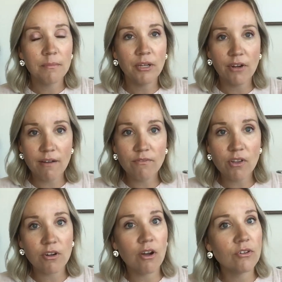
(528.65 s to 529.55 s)
My
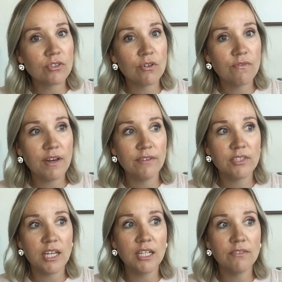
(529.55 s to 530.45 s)
grandfather also
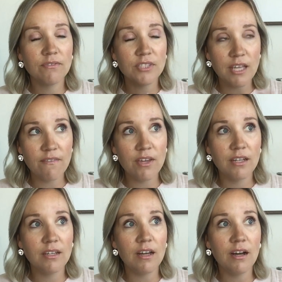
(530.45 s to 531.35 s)

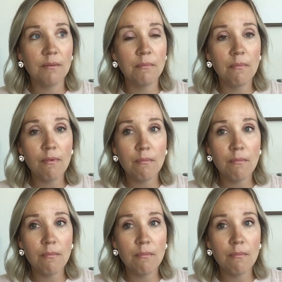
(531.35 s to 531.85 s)
5'7".